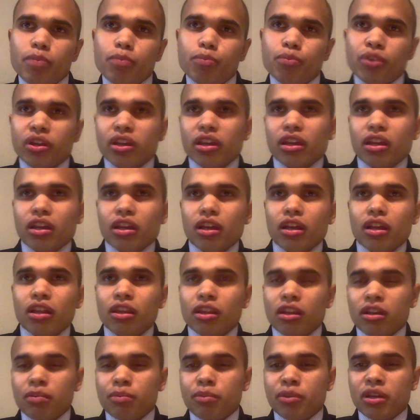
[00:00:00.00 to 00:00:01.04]
bringing a
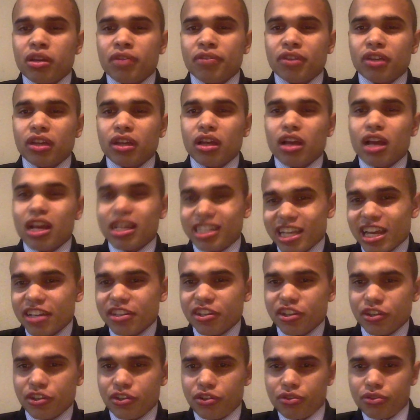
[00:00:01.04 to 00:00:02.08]
little bit of
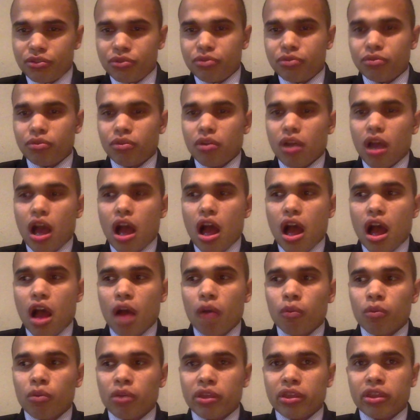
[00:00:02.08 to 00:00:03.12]
attention to
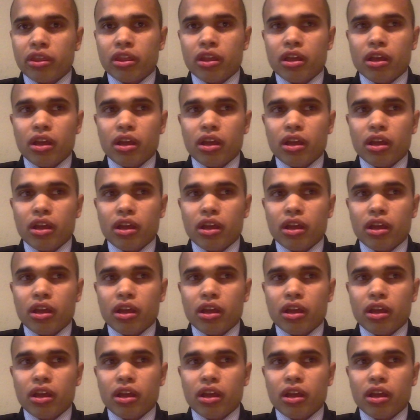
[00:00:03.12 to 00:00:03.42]
with